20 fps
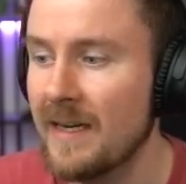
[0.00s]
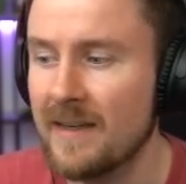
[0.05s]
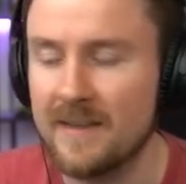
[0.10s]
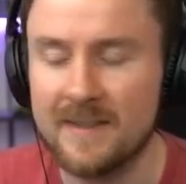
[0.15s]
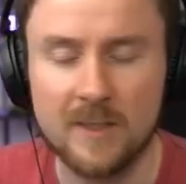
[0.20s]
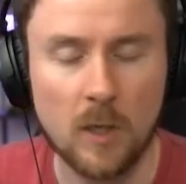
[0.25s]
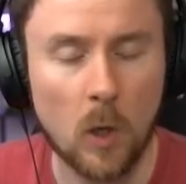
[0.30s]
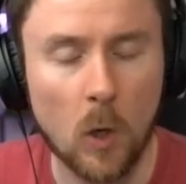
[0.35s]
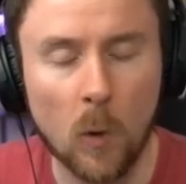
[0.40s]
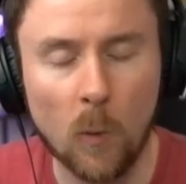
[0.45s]

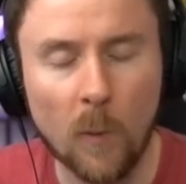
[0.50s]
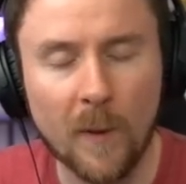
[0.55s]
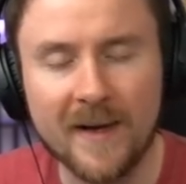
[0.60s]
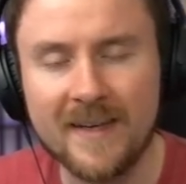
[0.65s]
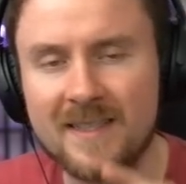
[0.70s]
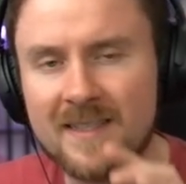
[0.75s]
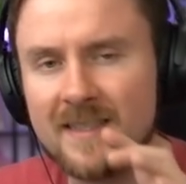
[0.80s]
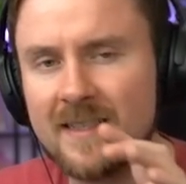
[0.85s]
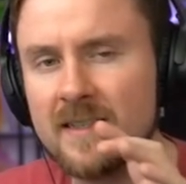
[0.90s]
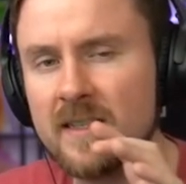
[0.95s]
It's
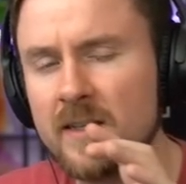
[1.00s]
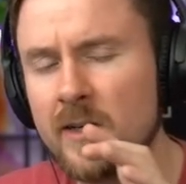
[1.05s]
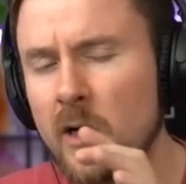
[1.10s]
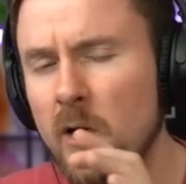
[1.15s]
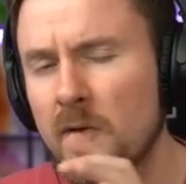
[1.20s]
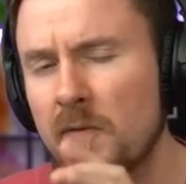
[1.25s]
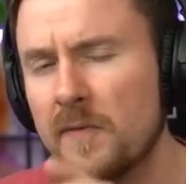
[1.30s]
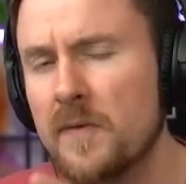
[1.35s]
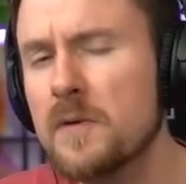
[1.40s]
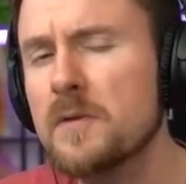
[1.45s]
always
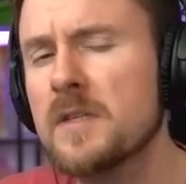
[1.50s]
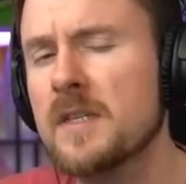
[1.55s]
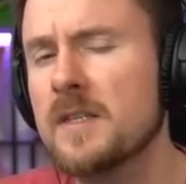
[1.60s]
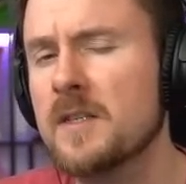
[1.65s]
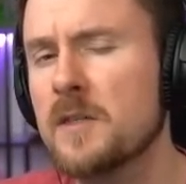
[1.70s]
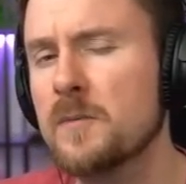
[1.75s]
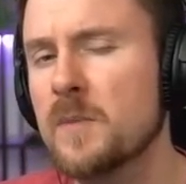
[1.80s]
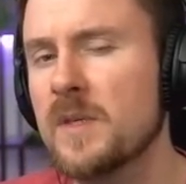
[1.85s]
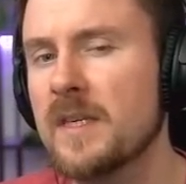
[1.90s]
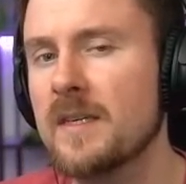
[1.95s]
confusing
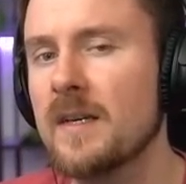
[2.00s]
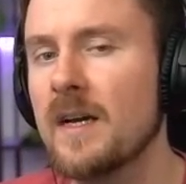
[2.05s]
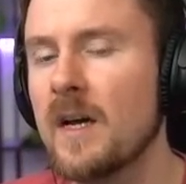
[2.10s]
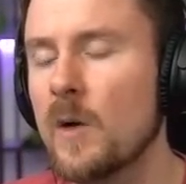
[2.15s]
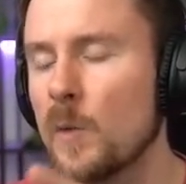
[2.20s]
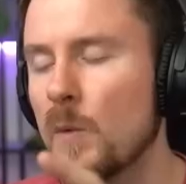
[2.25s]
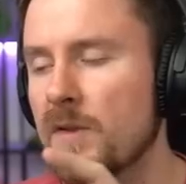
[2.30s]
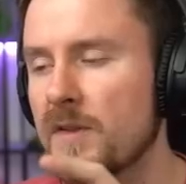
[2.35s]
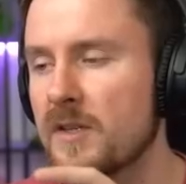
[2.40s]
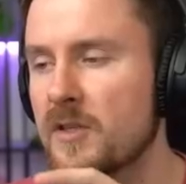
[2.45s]
to me
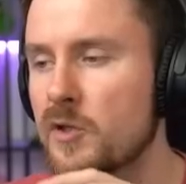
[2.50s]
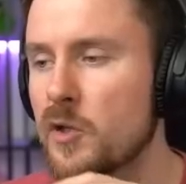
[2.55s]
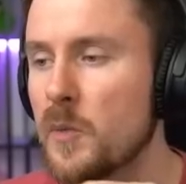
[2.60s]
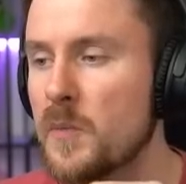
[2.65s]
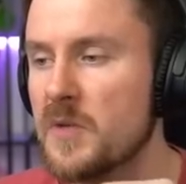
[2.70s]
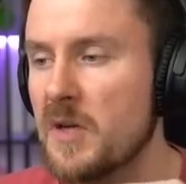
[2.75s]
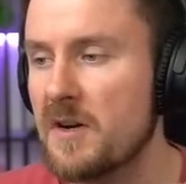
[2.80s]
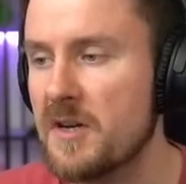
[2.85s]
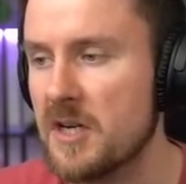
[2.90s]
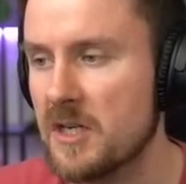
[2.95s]
when the
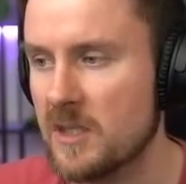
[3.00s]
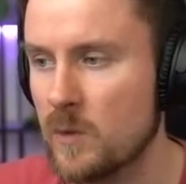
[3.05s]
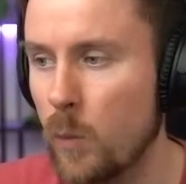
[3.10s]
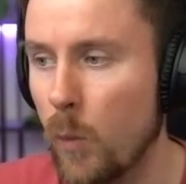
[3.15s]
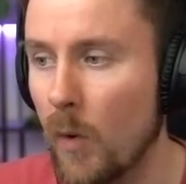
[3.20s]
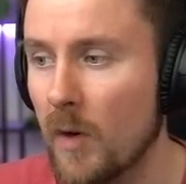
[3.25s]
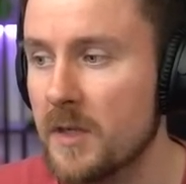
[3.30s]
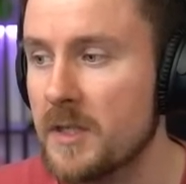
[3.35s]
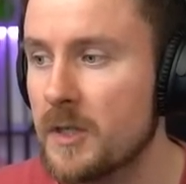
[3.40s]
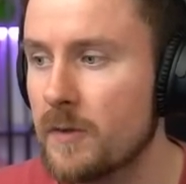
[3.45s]
troops are just
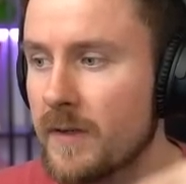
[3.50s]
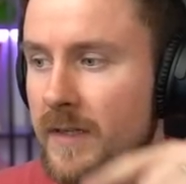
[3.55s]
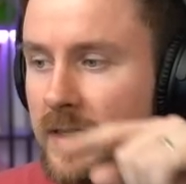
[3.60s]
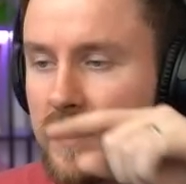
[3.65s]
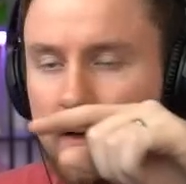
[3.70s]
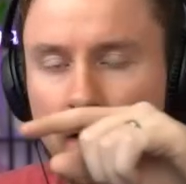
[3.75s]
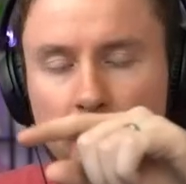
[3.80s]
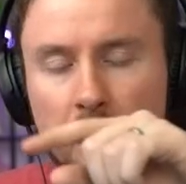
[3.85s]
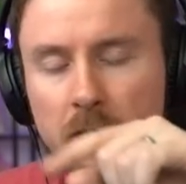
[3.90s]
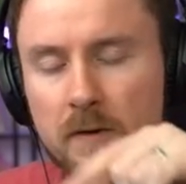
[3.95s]

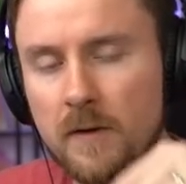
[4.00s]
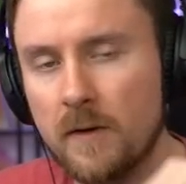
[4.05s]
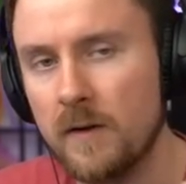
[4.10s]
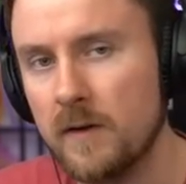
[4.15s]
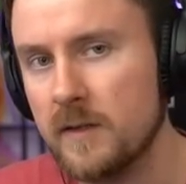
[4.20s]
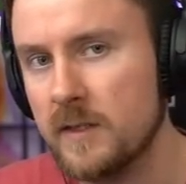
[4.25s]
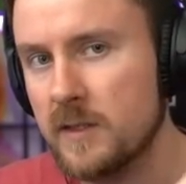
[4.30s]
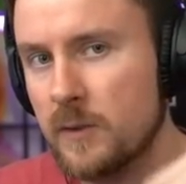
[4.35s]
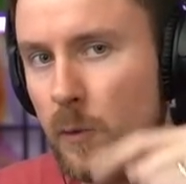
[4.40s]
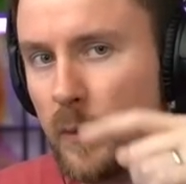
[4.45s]
wandering
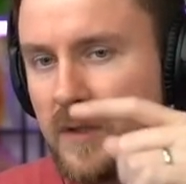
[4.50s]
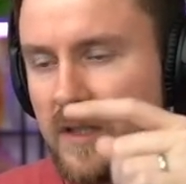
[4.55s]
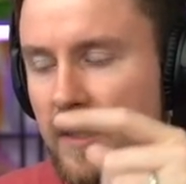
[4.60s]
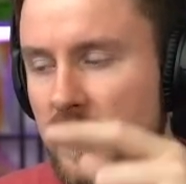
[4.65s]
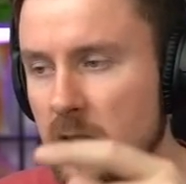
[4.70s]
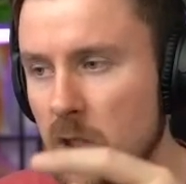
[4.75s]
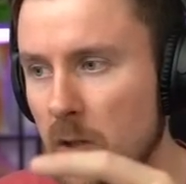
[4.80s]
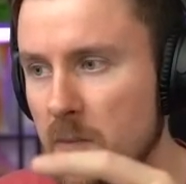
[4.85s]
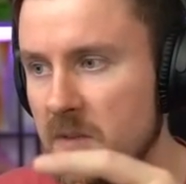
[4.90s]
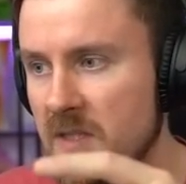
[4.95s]
towards
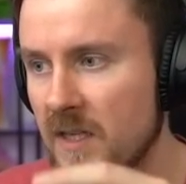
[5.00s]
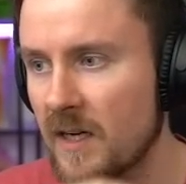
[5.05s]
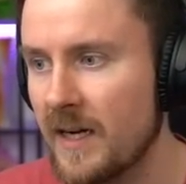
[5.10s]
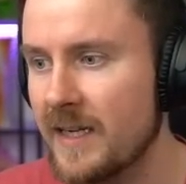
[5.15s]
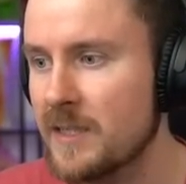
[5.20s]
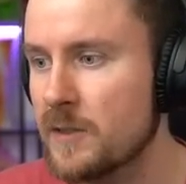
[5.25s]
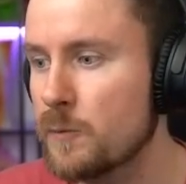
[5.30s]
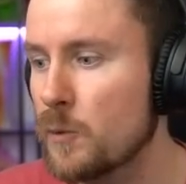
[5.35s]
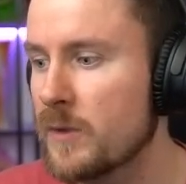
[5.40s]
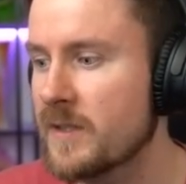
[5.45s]
the top
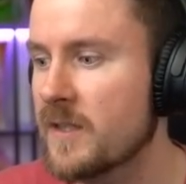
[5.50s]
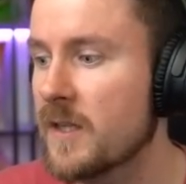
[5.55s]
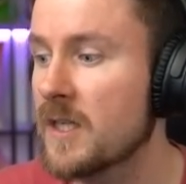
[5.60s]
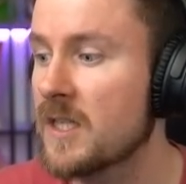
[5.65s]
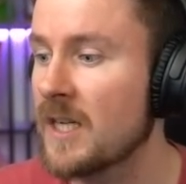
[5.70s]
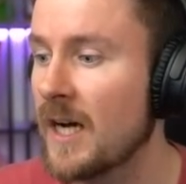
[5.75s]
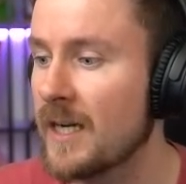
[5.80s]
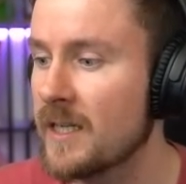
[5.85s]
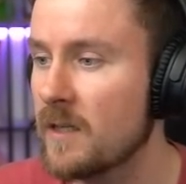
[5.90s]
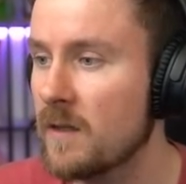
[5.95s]
side, towards the
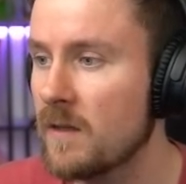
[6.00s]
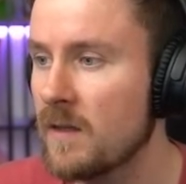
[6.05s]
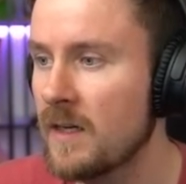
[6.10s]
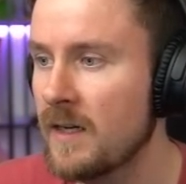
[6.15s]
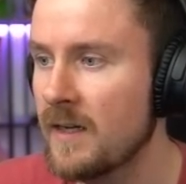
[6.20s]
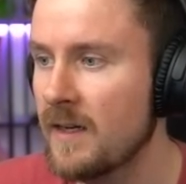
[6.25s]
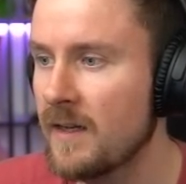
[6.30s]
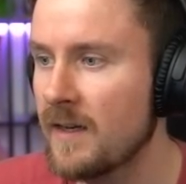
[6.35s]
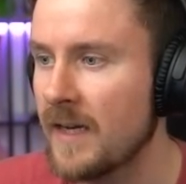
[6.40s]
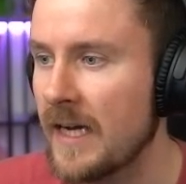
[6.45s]
tunnel,
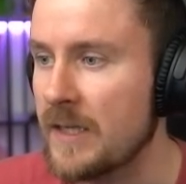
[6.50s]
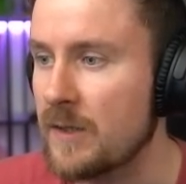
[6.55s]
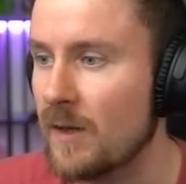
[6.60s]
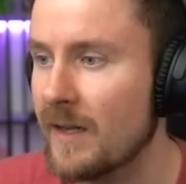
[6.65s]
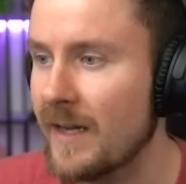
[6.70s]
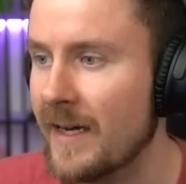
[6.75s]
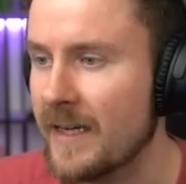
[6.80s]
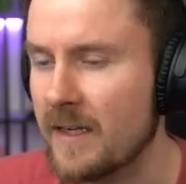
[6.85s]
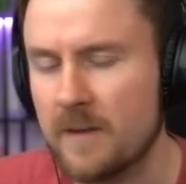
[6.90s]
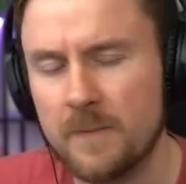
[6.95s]
and
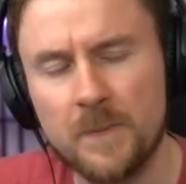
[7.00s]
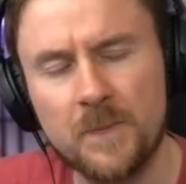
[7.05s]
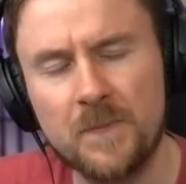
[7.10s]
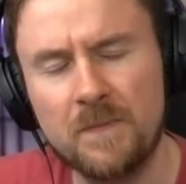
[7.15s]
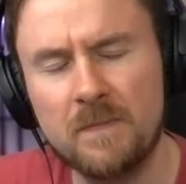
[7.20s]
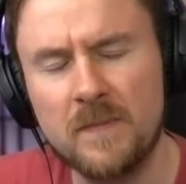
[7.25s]
you're like,